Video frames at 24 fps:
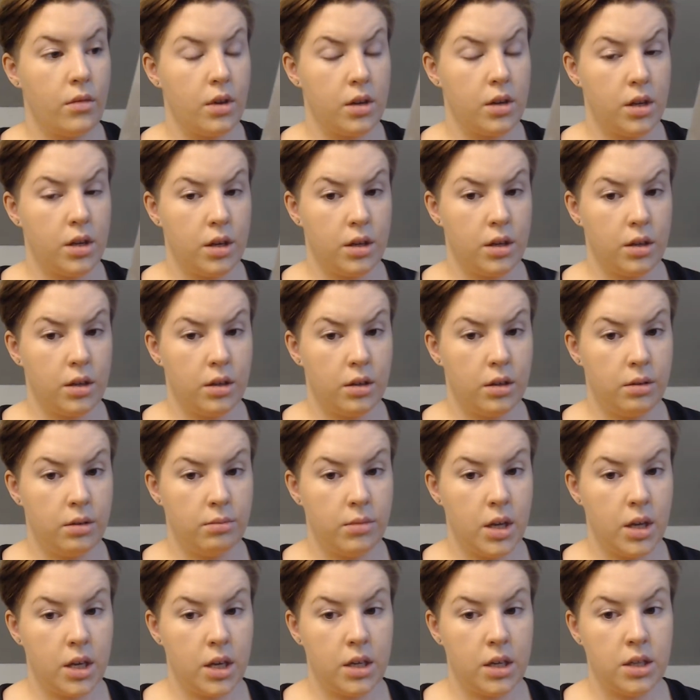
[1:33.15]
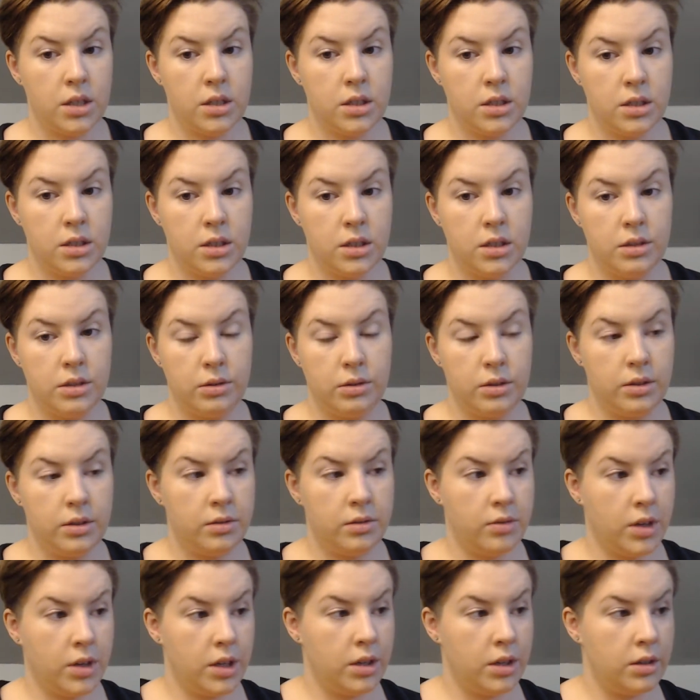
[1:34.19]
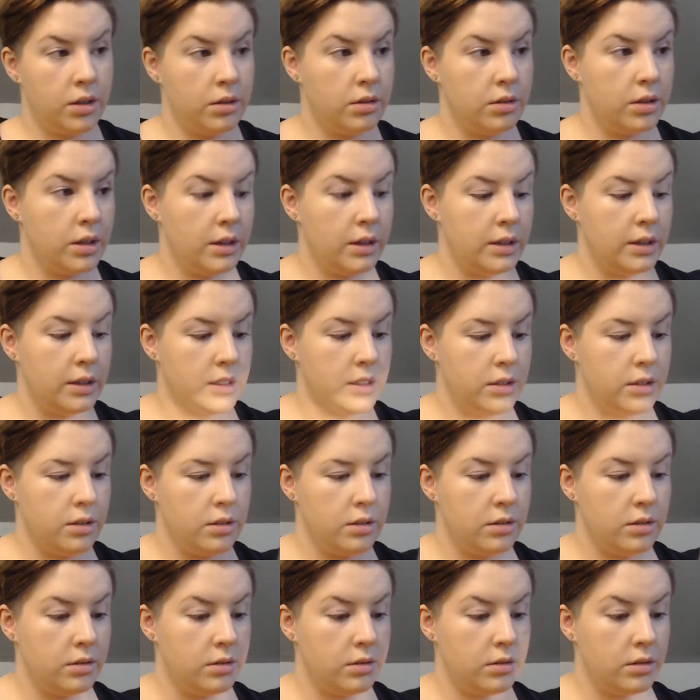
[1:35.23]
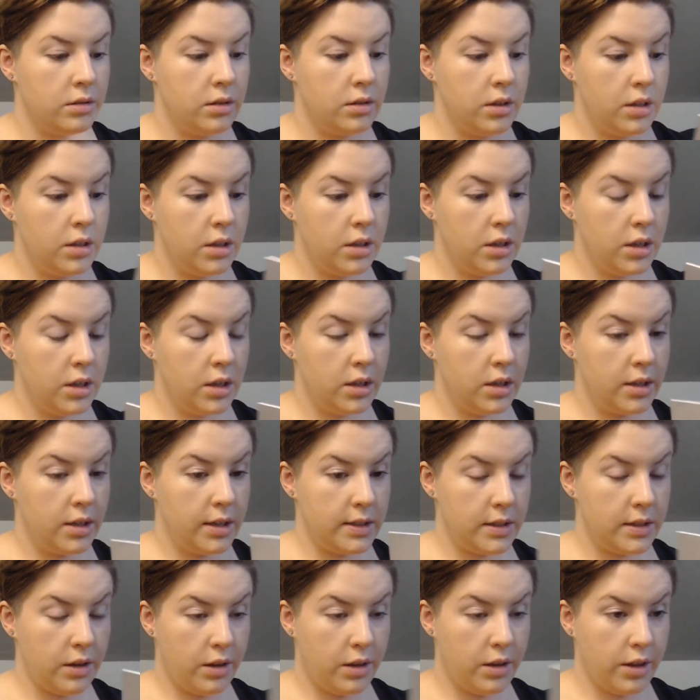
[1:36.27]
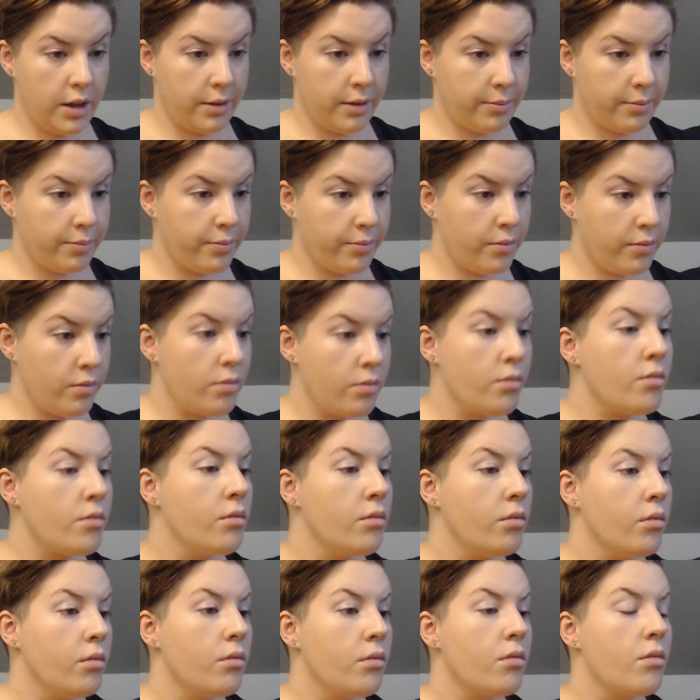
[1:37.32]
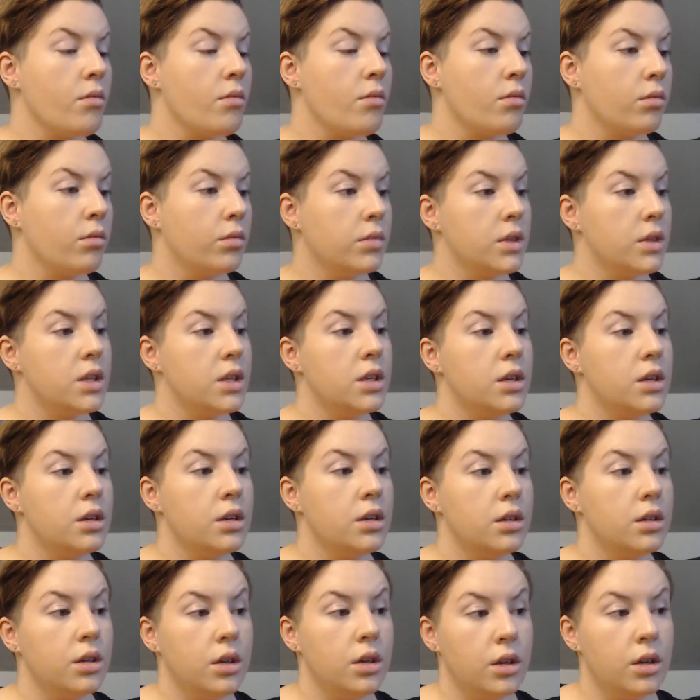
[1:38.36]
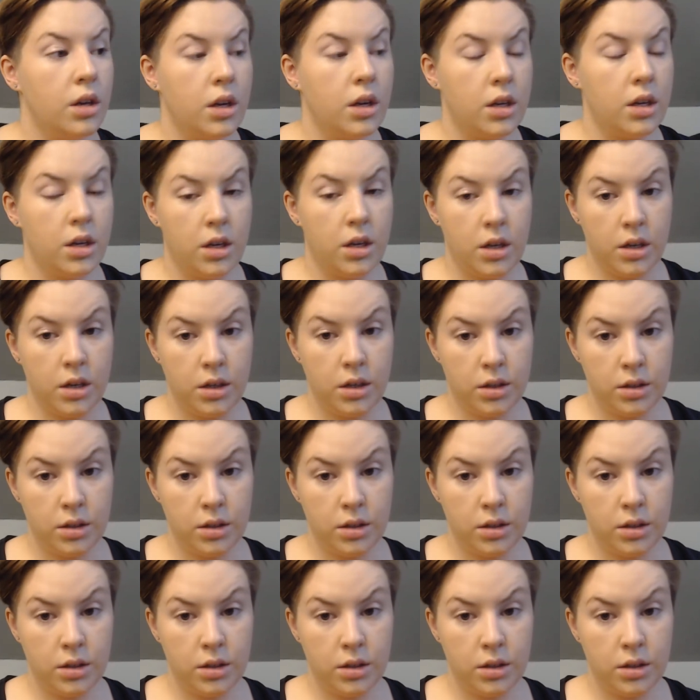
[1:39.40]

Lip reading: And it's sort of a nice little thing. It's not a,